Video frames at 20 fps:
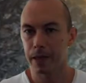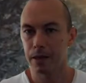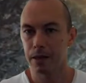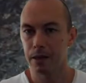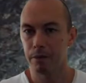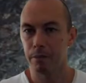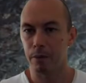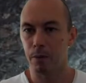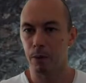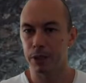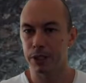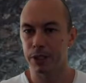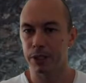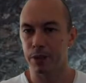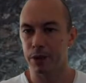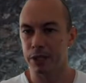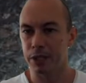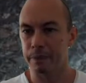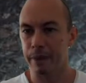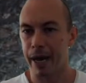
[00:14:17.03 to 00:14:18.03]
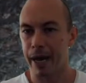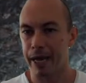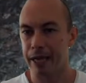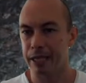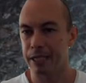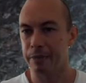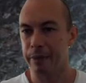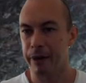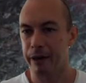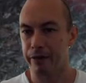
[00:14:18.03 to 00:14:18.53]
But once it's on its back,
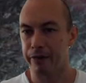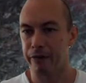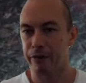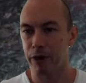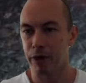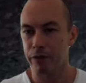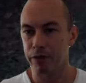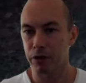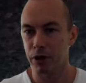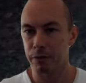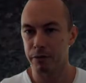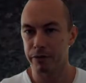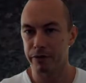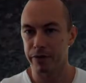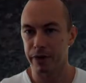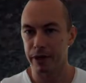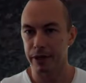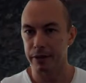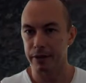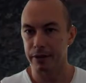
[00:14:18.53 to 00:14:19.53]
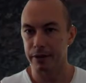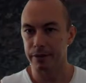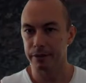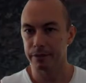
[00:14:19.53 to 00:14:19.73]
it's about 5 times faster.